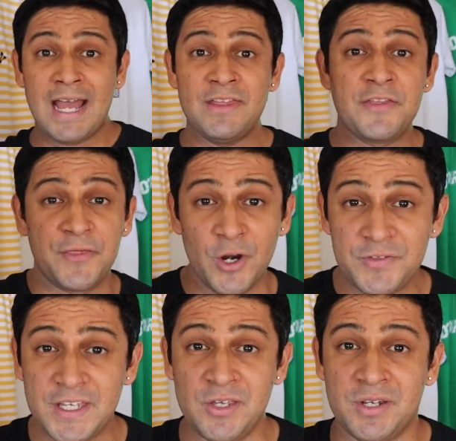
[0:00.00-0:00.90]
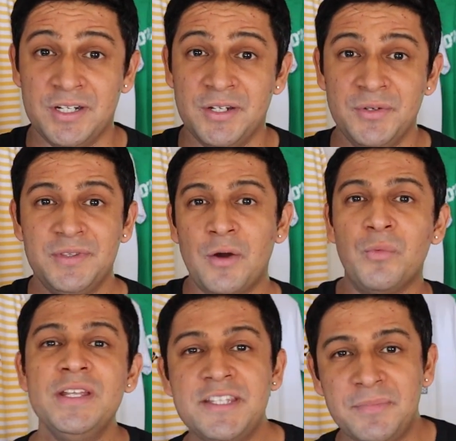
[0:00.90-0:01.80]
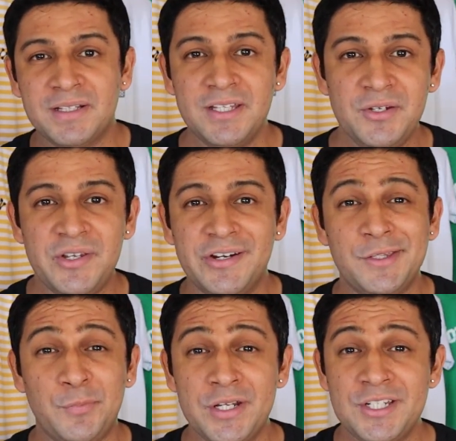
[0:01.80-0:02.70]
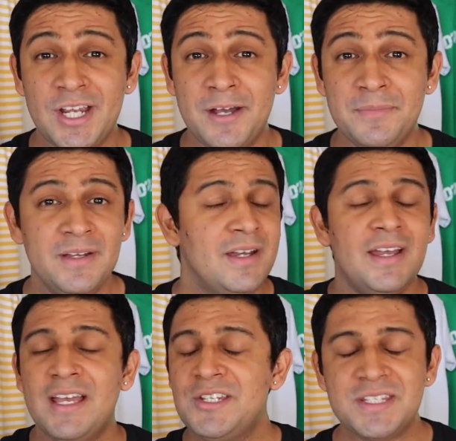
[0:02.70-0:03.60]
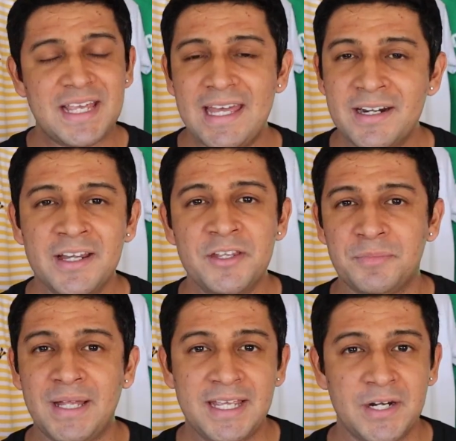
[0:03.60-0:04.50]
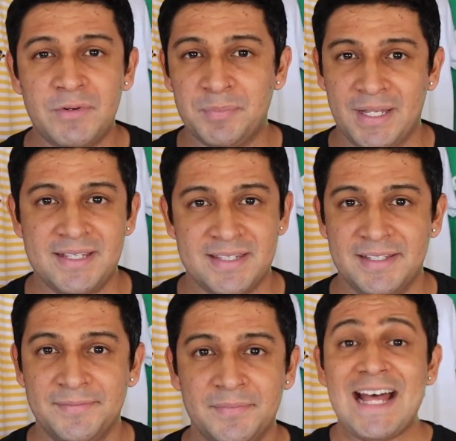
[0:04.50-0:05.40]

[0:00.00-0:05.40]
And the third thing you can do that we typically do here at the print shop is just get another blanket and replace it.